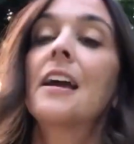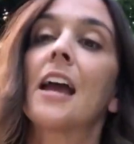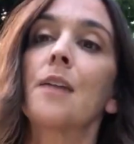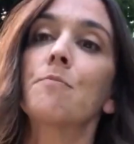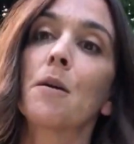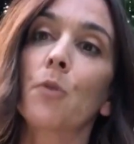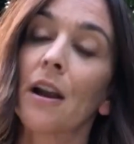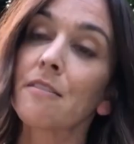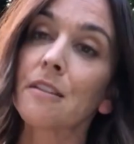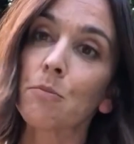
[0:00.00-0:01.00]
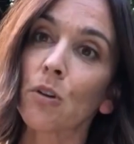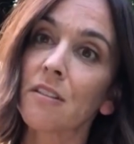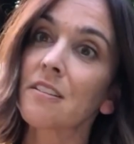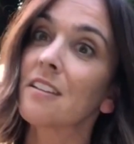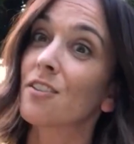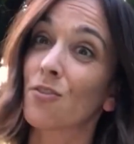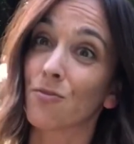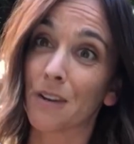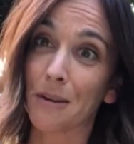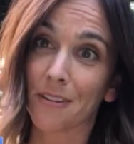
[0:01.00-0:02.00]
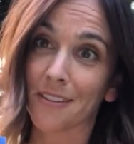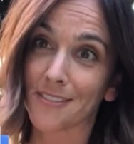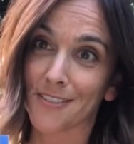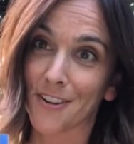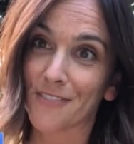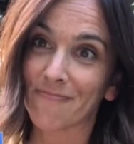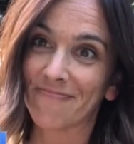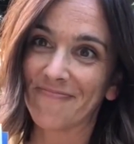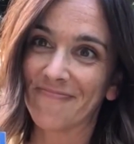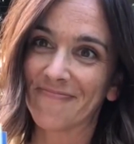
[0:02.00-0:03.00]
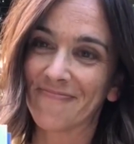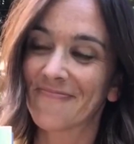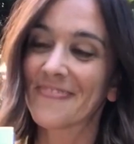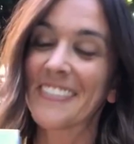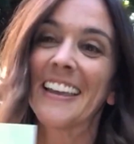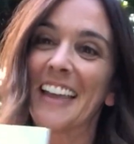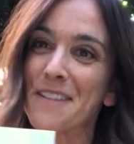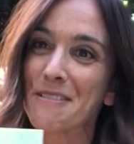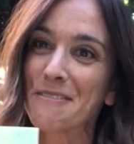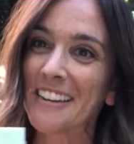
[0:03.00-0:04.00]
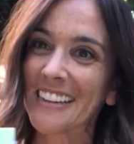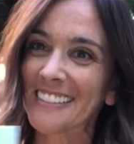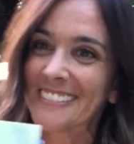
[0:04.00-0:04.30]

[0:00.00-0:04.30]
And memorizing books is a great place to start. Happy reading.